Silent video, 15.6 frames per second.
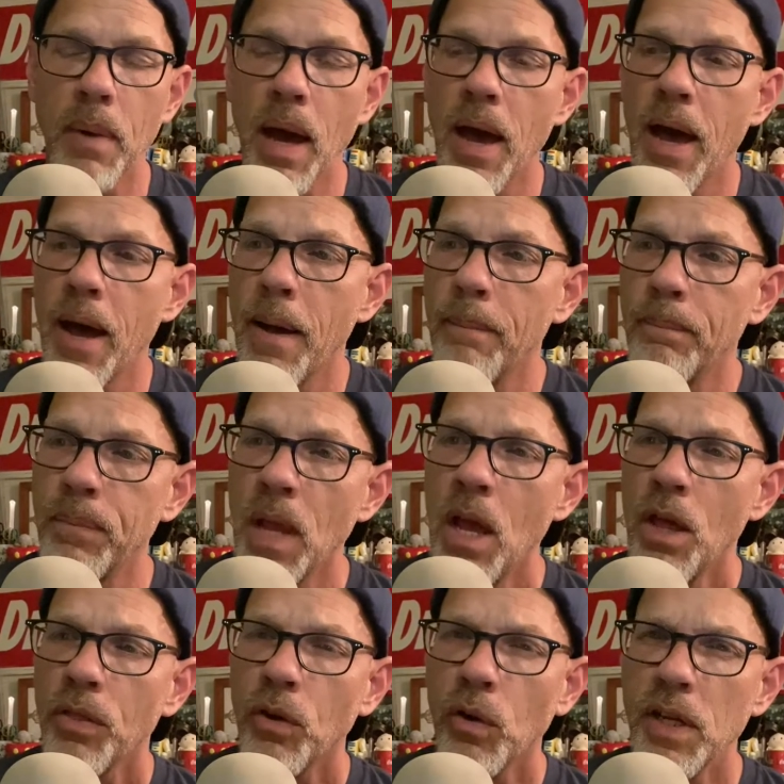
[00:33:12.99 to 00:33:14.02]
Um,
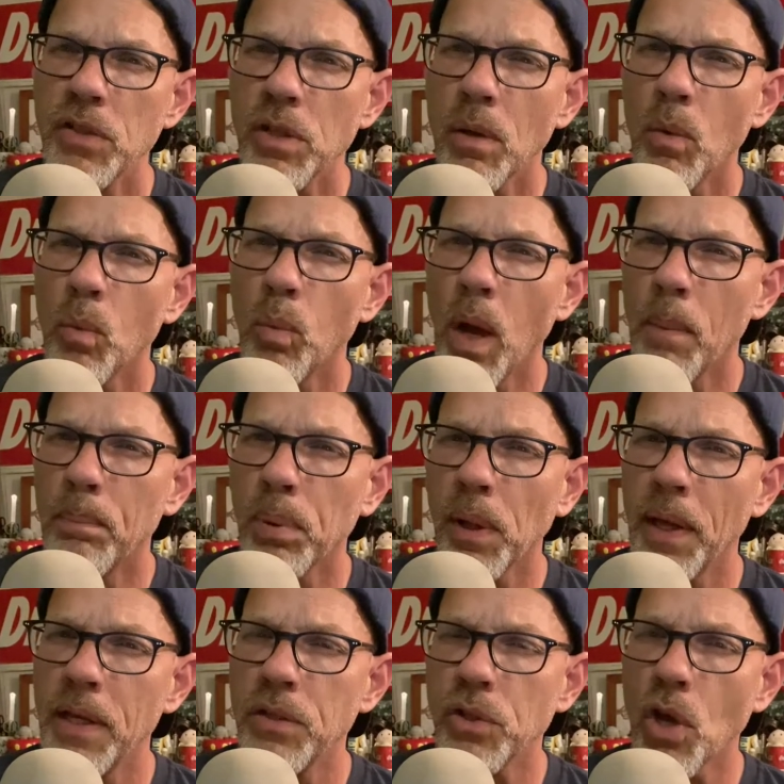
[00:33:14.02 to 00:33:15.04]
there is a, a
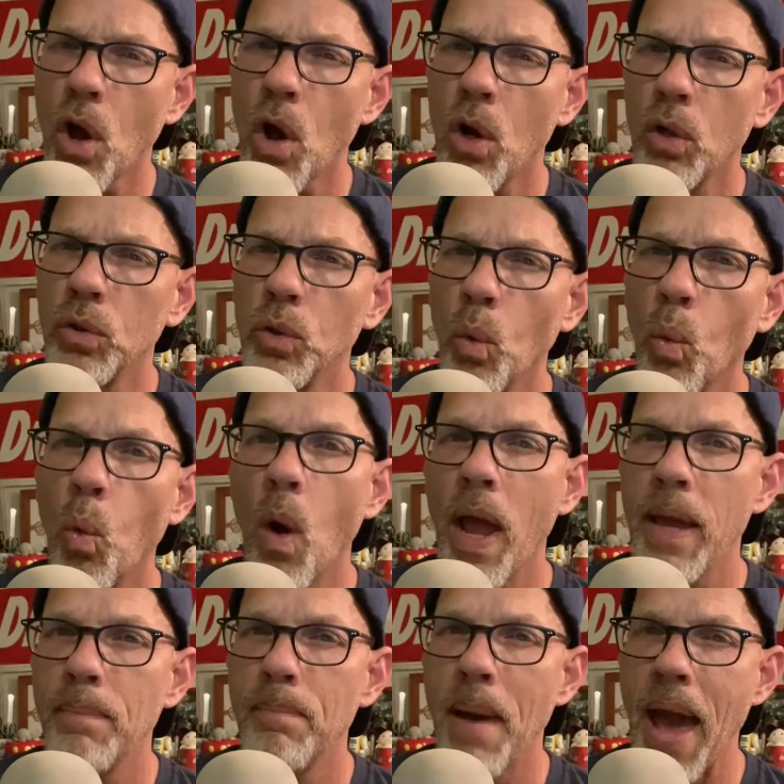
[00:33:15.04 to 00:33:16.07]
place called
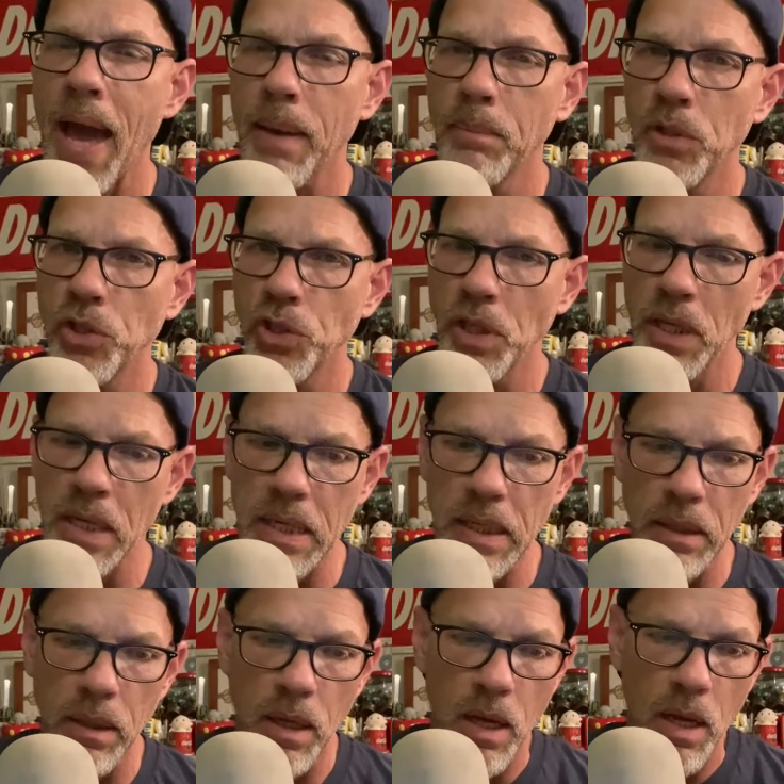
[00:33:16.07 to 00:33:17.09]
Wayback
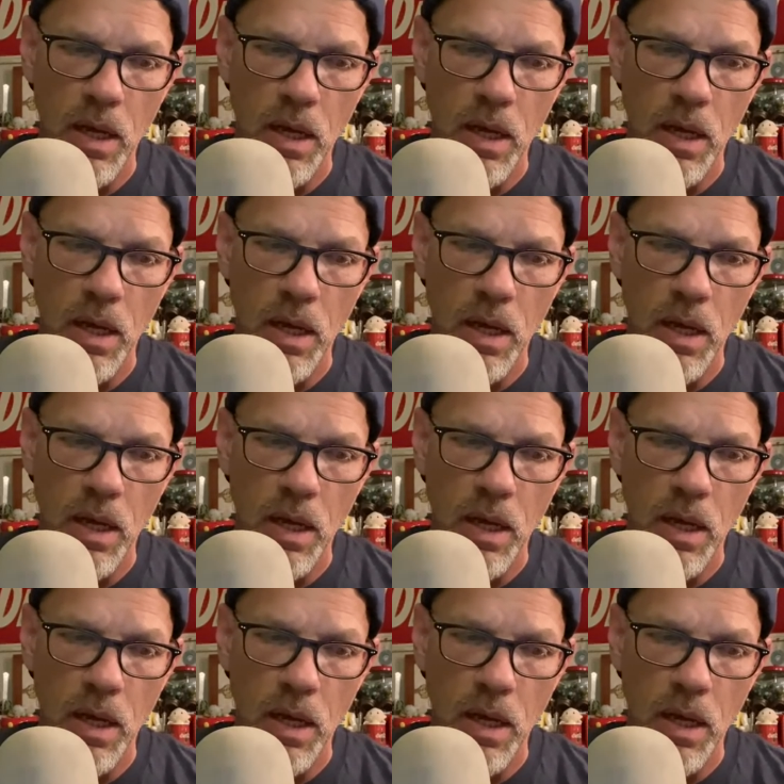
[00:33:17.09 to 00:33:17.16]
Machine.